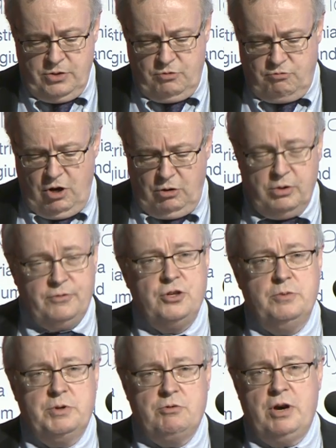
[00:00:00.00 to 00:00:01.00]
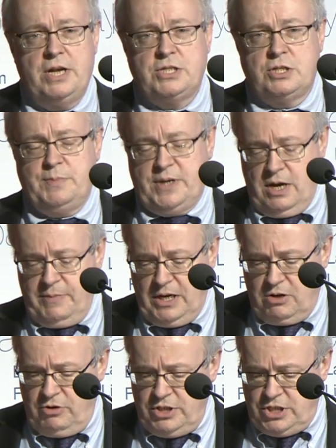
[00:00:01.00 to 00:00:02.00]
the role of human rights has become
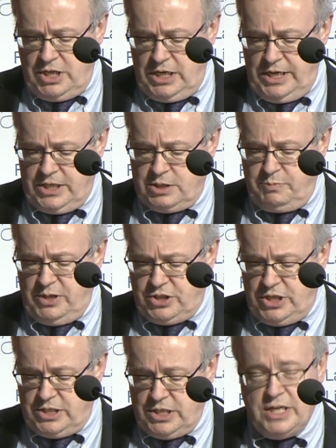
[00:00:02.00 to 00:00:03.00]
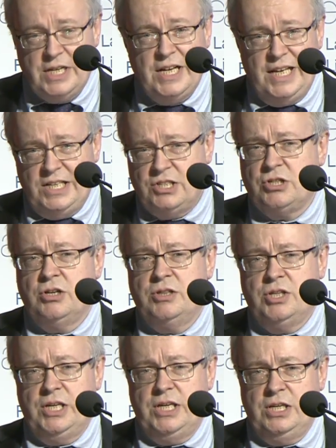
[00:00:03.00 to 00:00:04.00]
increasingly explicit
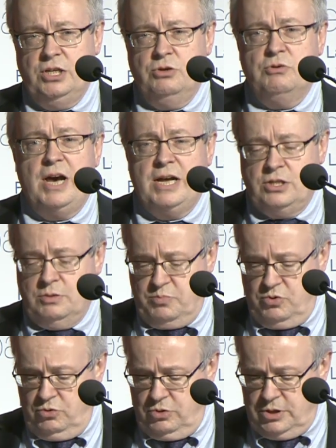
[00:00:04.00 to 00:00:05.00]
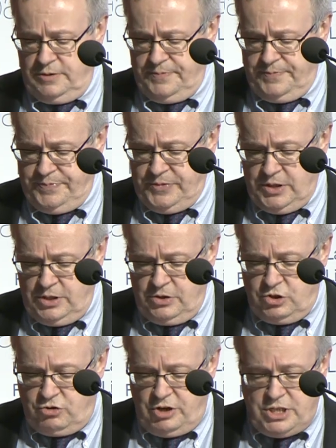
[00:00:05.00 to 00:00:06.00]
inside the E U and abroad.
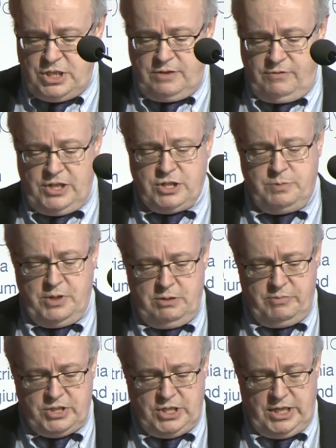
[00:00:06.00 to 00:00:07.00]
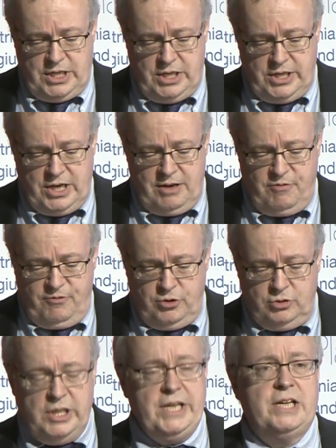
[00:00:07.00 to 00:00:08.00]
The Treaty of Lisbon in particular gave
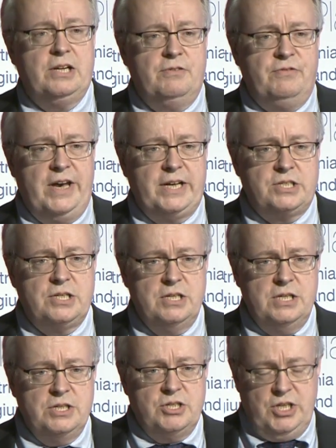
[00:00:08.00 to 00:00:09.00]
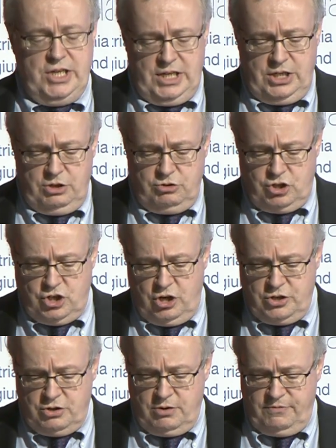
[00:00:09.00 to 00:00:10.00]
full legal effect to the E U's
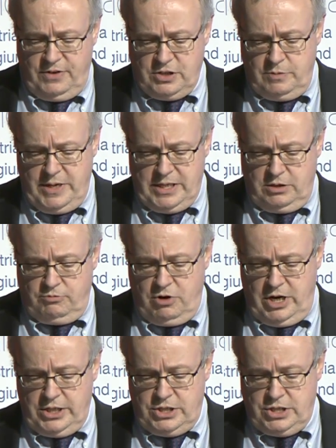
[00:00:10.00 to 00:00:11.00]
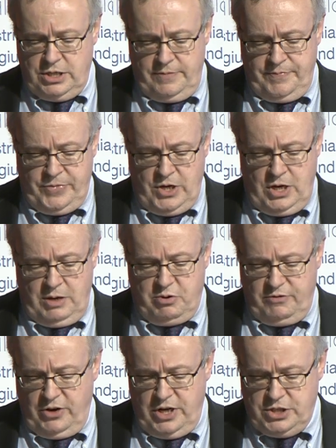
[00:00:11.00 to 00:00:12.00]
Charter of Fundamental Rights and
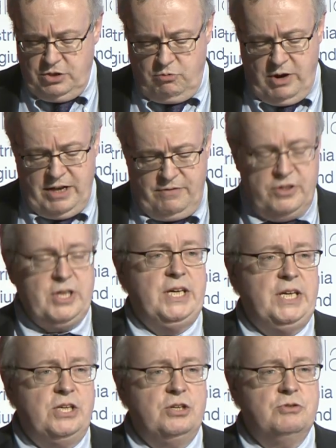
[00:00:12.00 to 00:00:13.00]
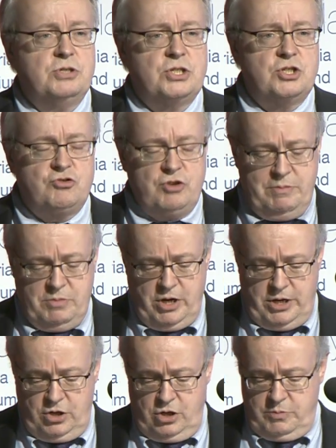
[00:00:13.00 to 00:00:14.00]
provided a way for the E U to
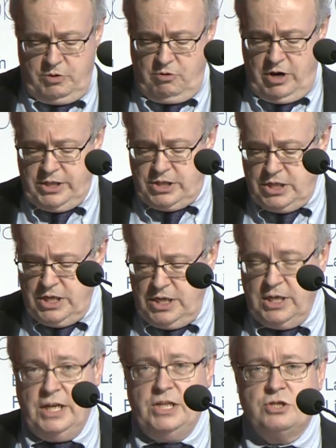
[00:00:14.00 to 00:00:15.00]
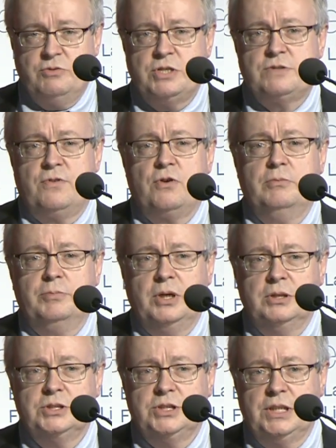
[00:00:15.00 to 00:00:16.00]
streamline human rights into its foreign
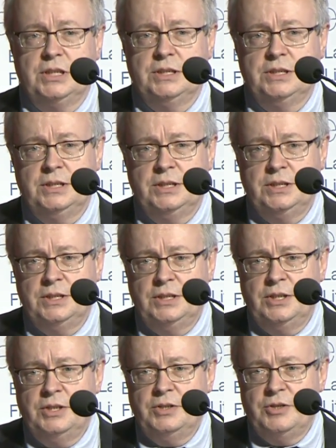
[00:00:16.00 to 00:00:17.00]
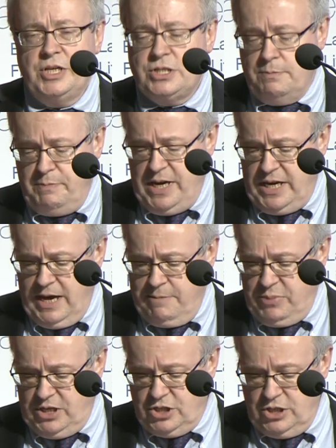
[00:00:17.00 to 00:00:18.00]
policy. These are big
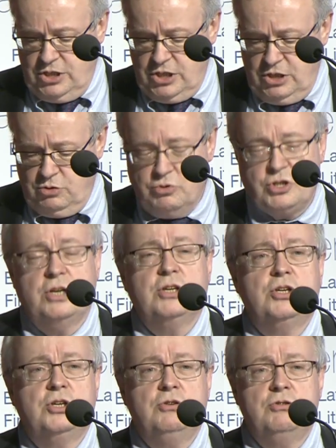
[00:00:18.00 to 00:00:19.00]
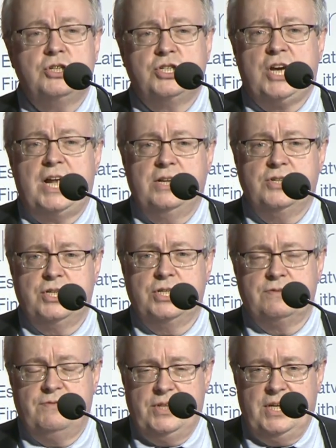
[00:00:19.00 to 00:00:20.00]
ambitions and also huge
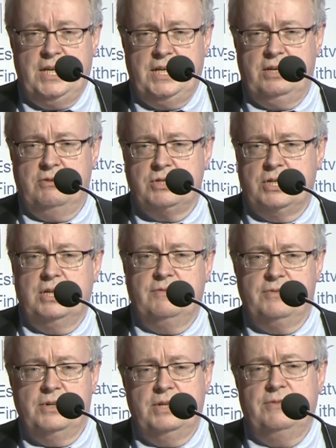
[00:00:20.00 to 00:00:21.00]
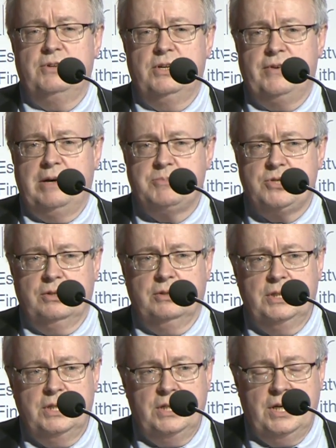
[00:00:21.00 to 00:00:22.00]
challenges for the E U to li li live up to,
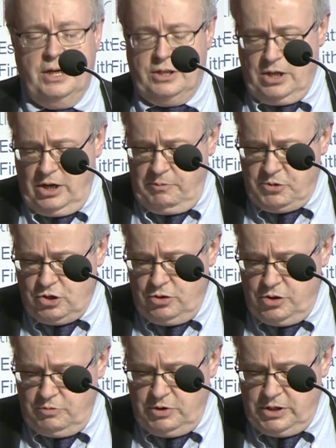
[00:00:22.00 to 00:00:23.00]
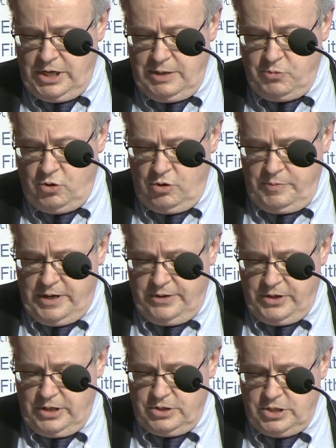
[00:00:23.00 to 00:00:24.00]
and I'm sure that we'll hear more
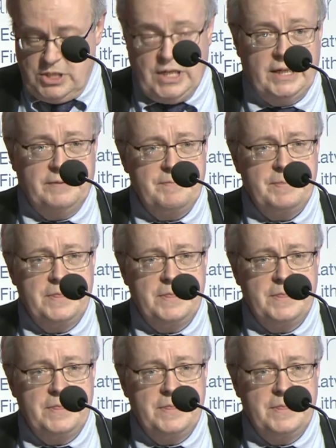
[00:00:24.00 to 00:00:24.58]
about those today.